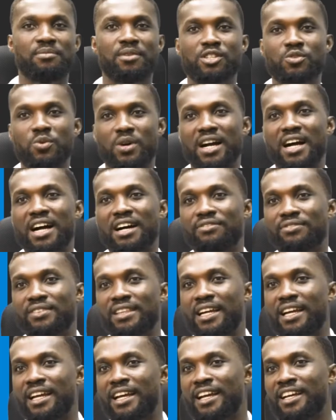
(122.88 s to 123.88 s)
the image we
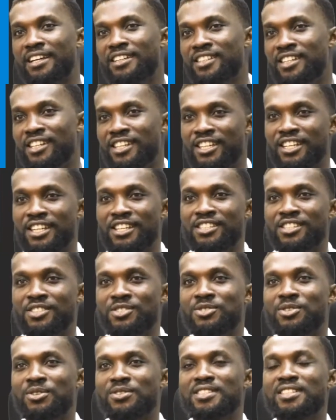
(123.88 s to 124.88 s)
have there. It
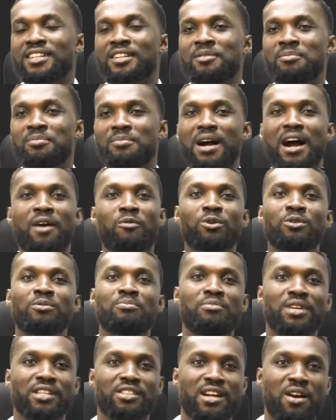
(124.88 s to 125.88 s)
is just I
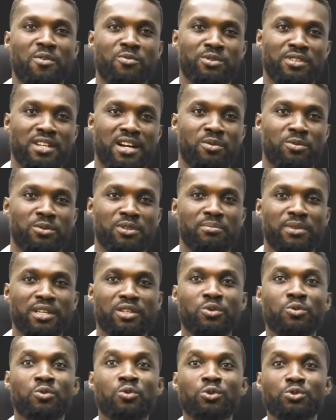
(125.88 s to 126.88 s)
will
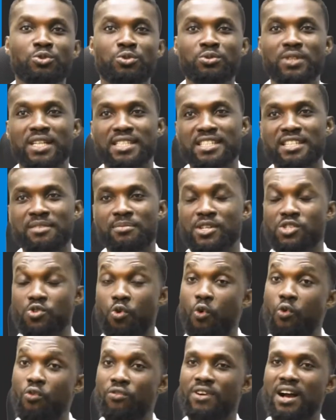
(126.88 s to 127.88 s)
make you go through that
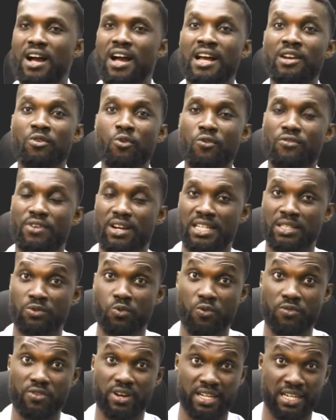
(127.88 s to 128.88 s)
image over and over
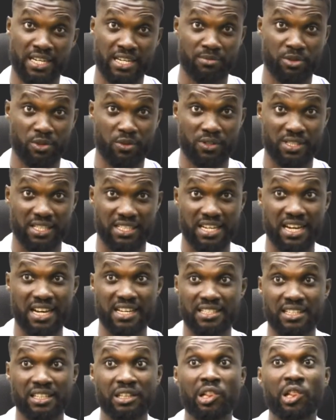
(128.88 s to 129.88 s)
and over again, because it
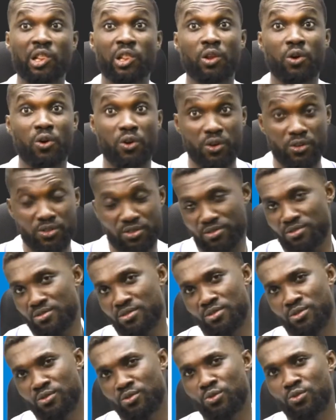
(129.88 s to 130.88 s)
has a lot
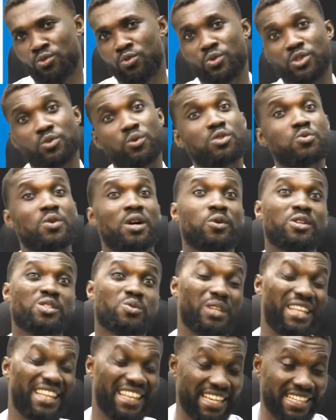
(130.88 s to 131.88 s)
to do with what we are
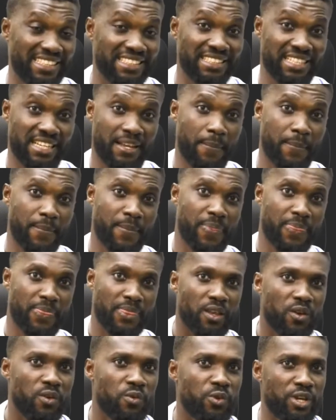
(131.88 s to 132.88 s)
going to learn
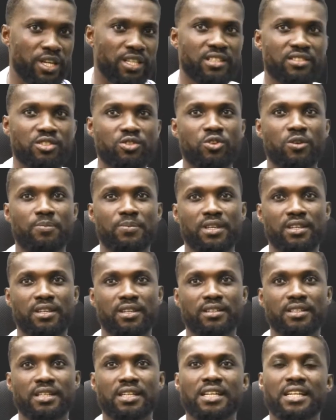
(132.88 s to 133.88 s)
in this
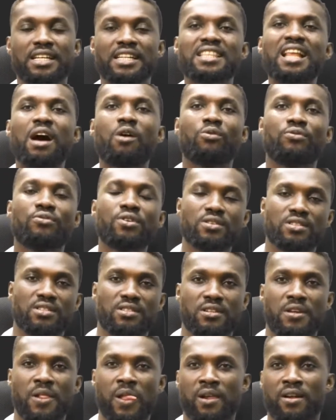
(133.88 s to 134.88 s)
topic. Now
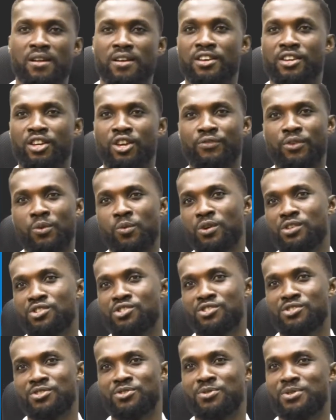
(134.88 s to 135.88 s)
first, if you
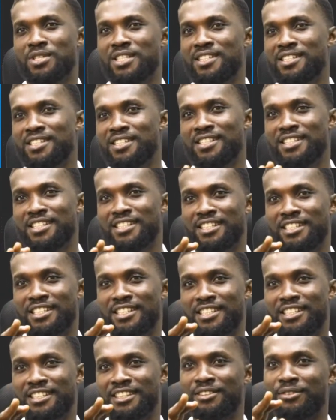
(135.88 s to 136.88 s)
watch, you see
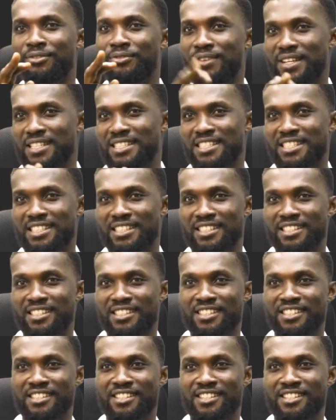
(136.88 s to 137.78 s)
the first,